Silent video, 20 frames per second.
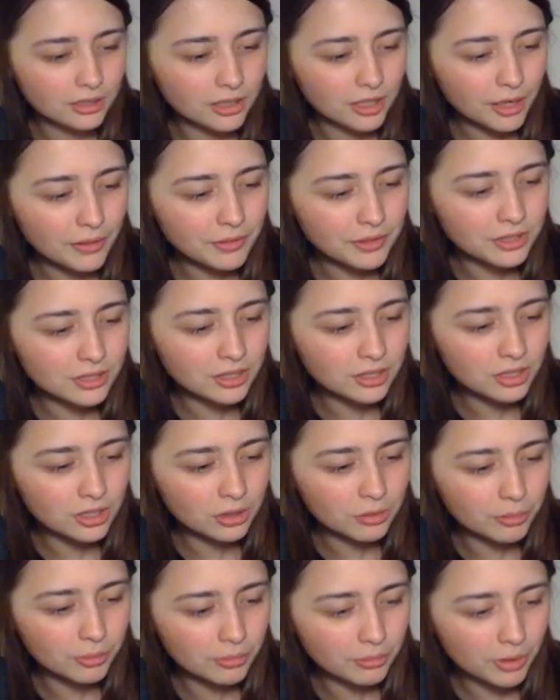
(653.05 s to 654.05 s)
haven't seen you
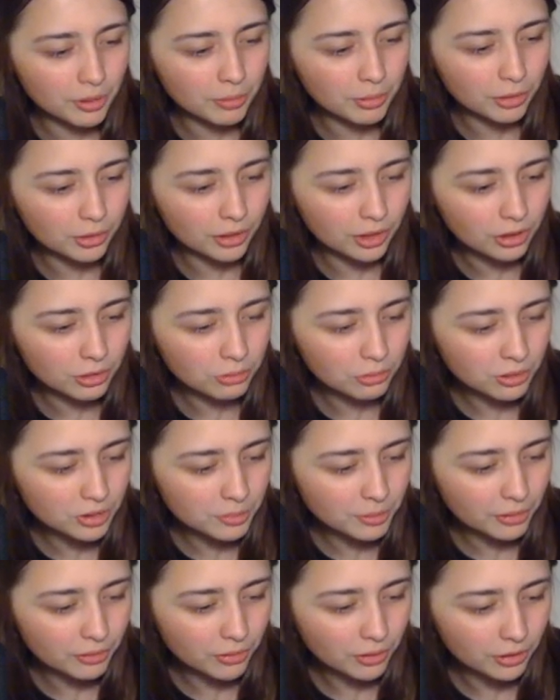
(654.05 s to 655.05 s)
aboard Hogwarts
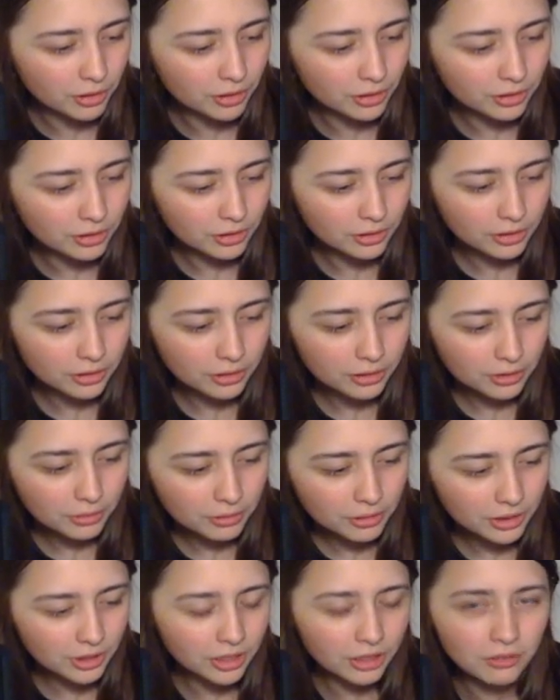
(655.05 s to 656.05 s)
before.
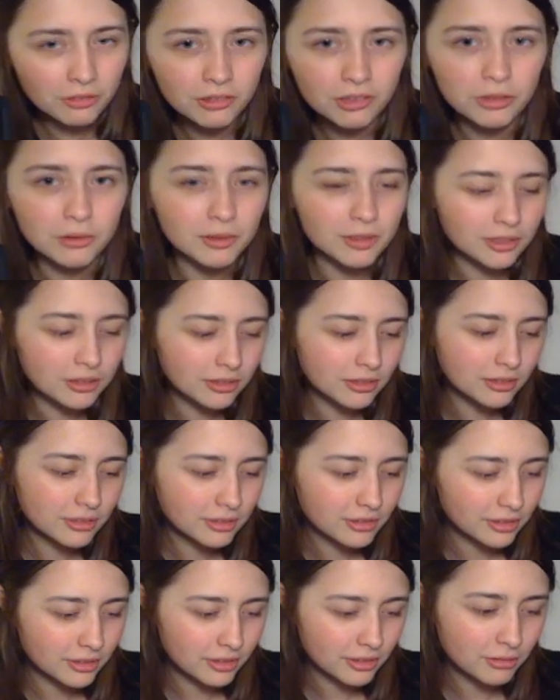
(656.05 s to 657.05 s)
What year are you in?
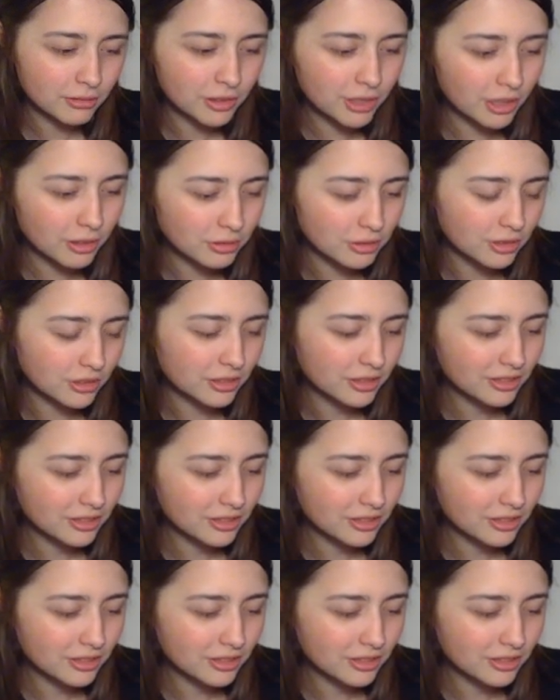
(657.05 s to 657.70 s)
What house?